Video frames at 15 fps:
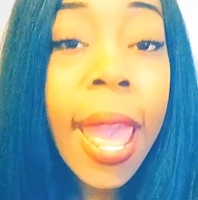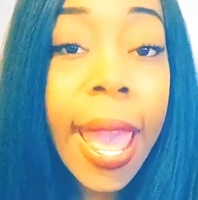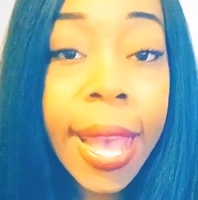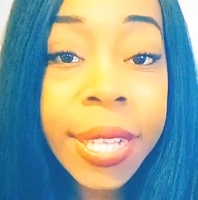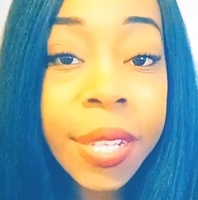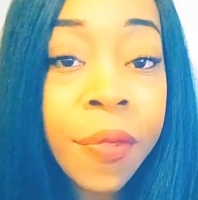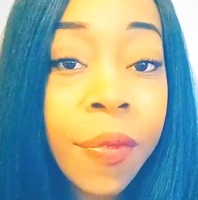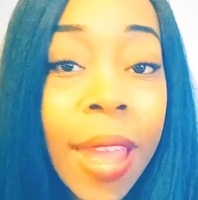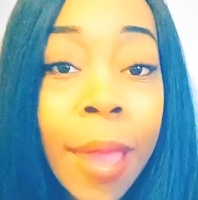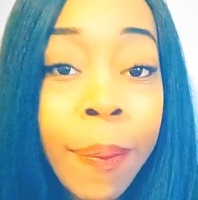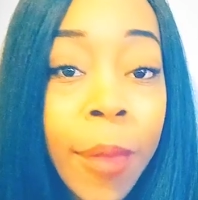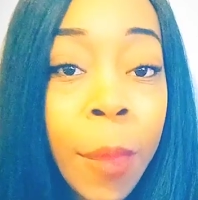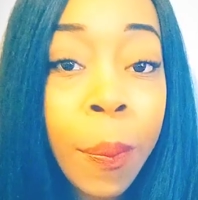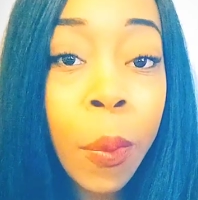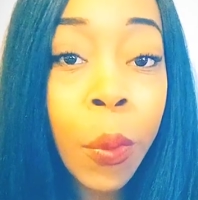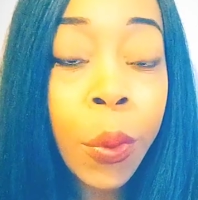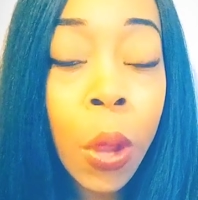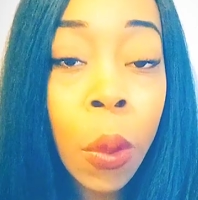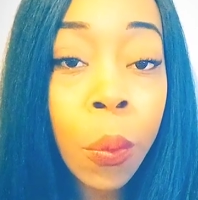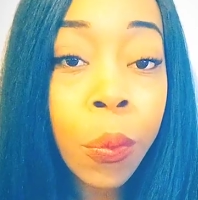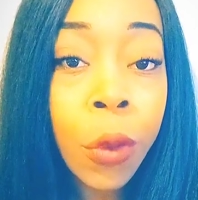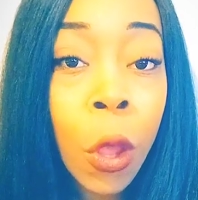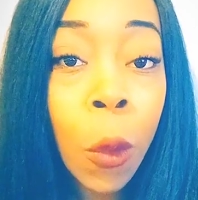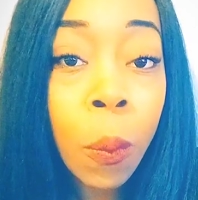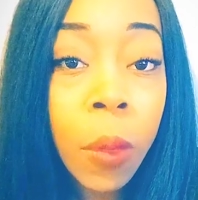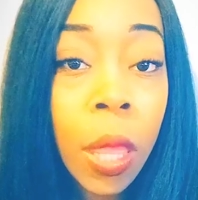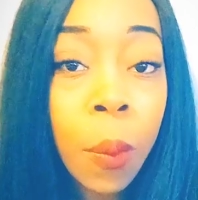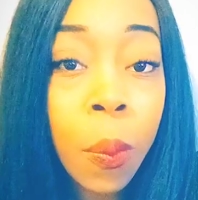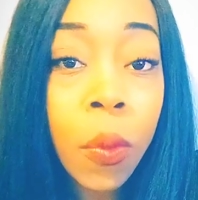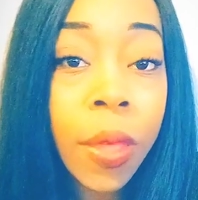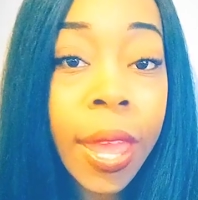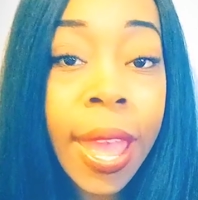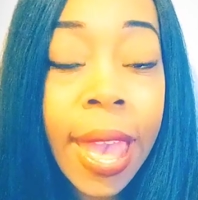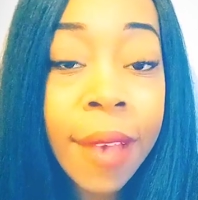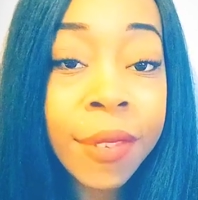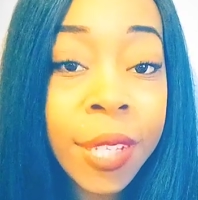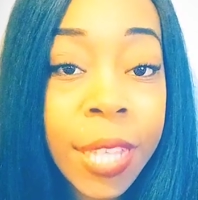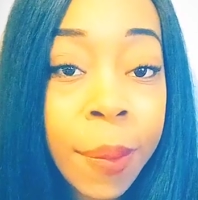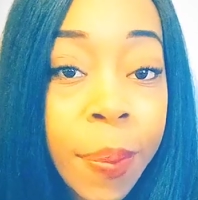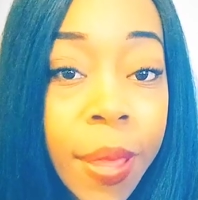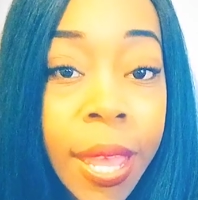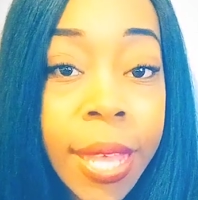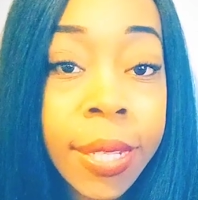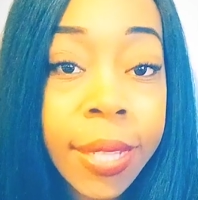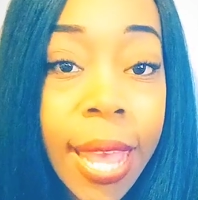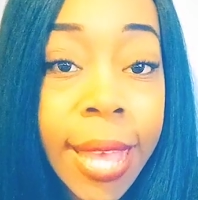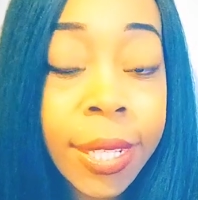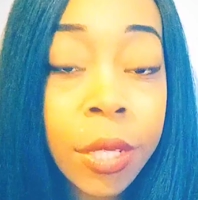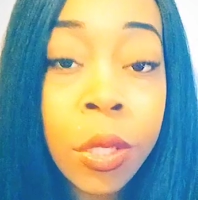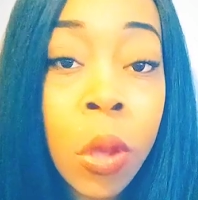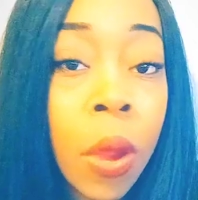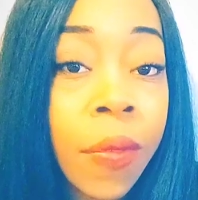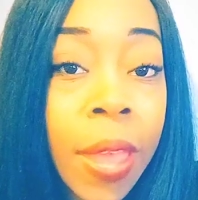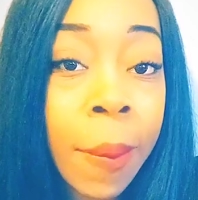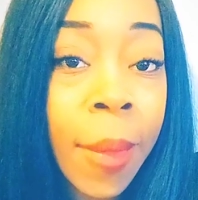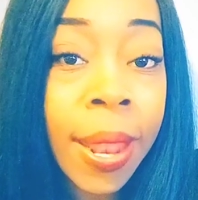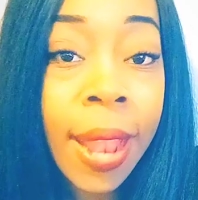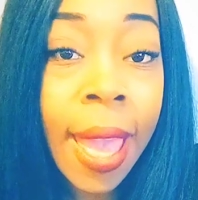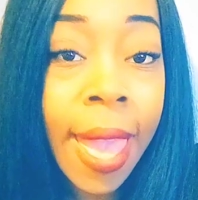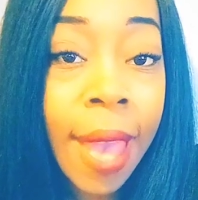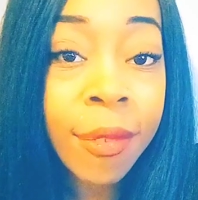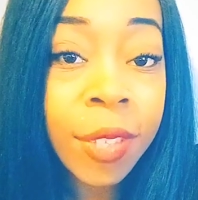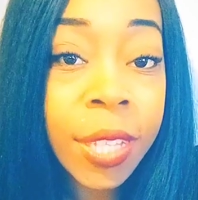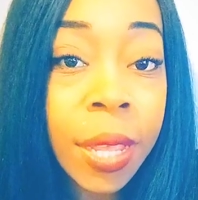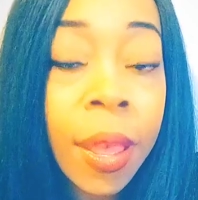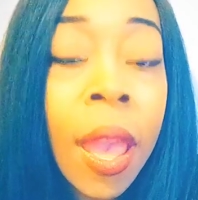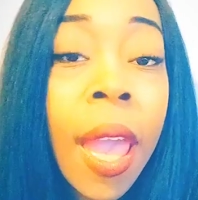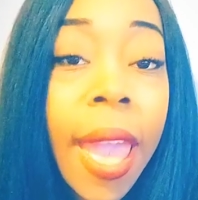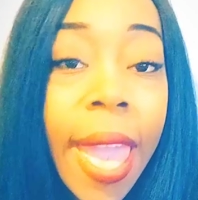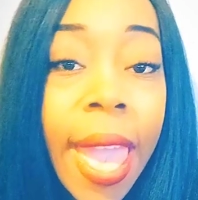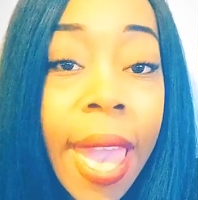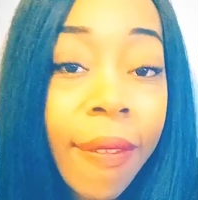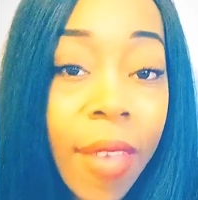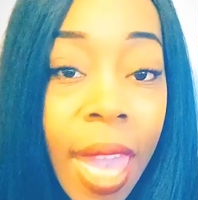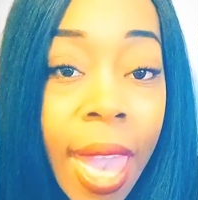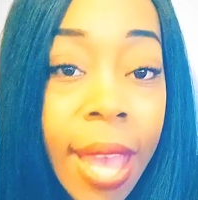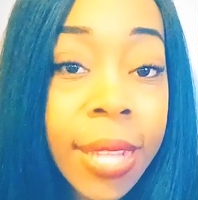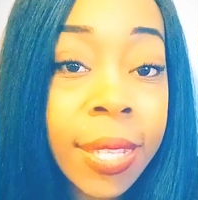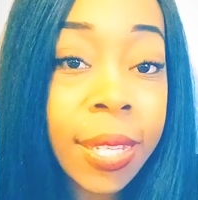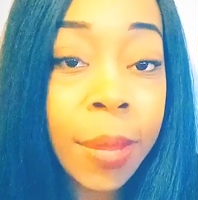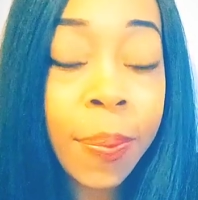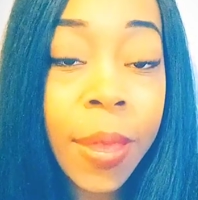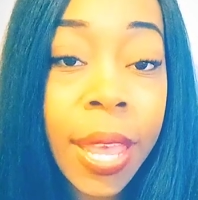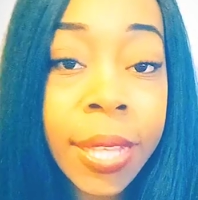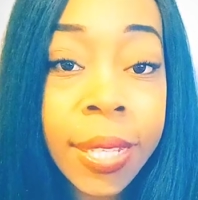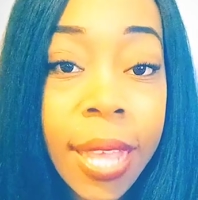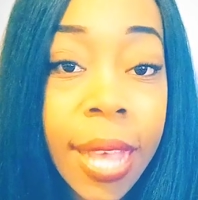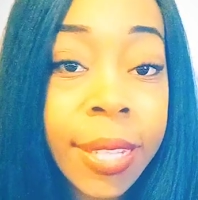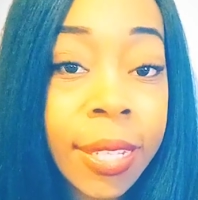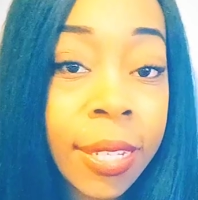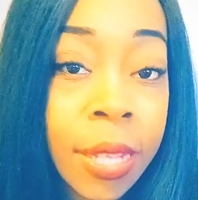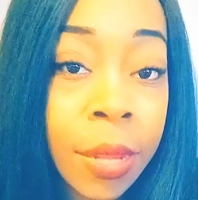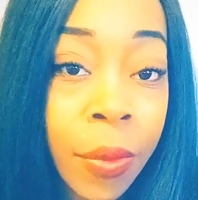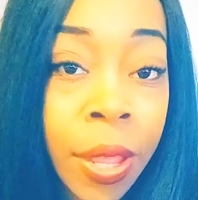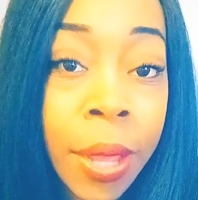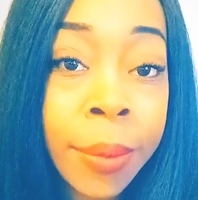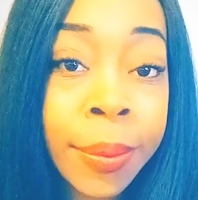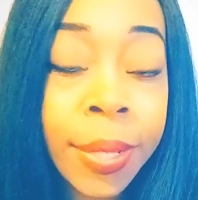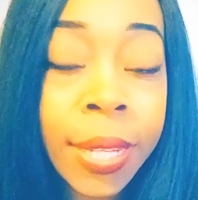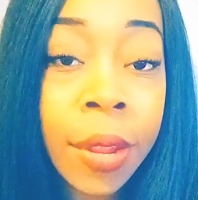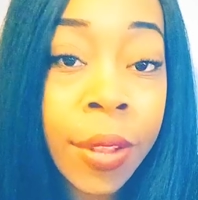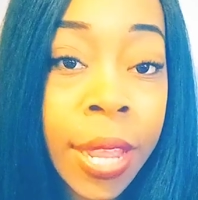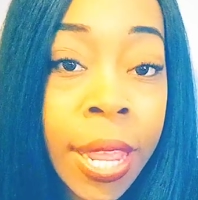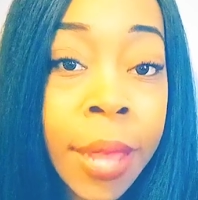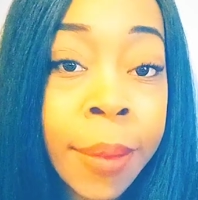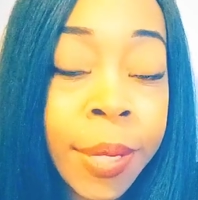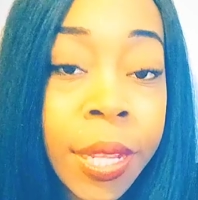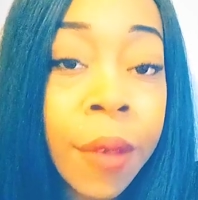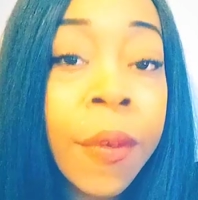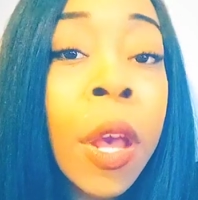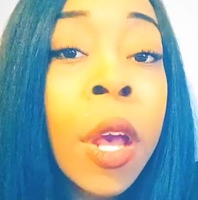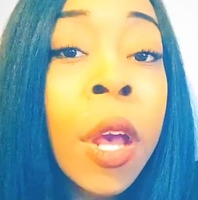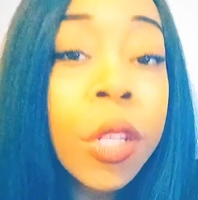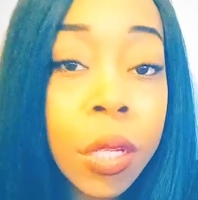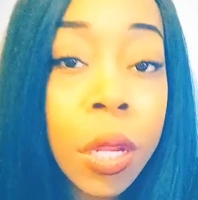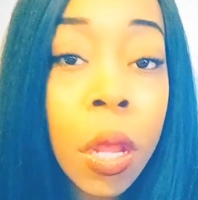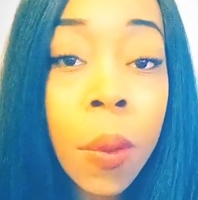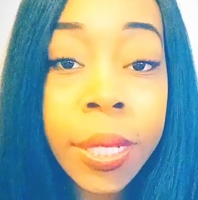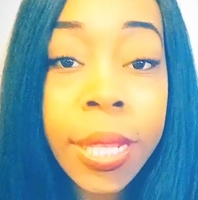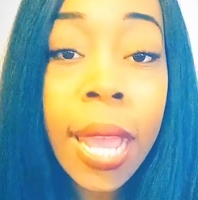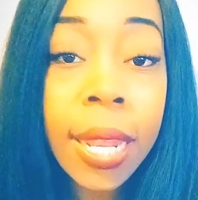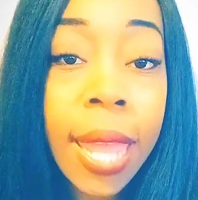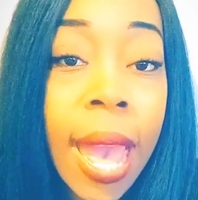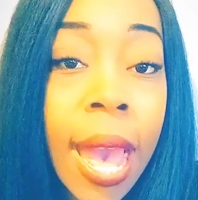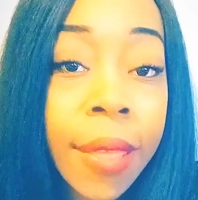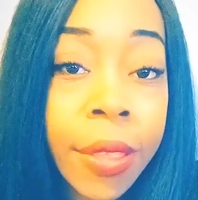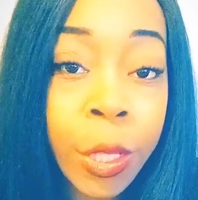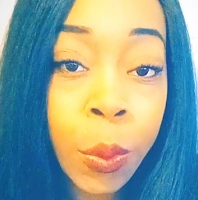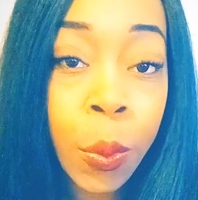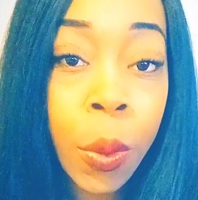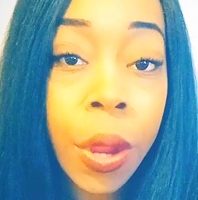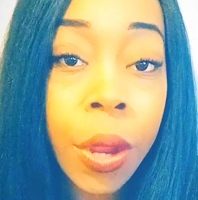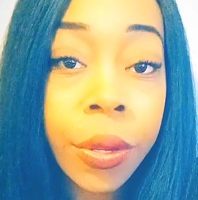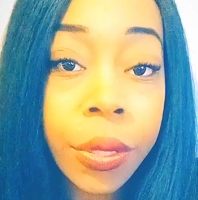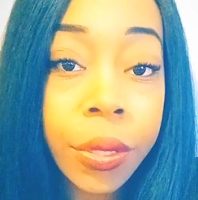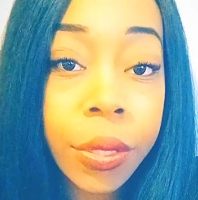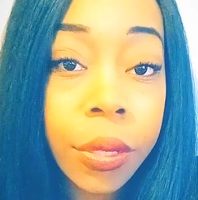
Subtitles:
as if like people don't know people that have CPS cases, or they may not have had CPS cases in their damn self to know exactly how this works.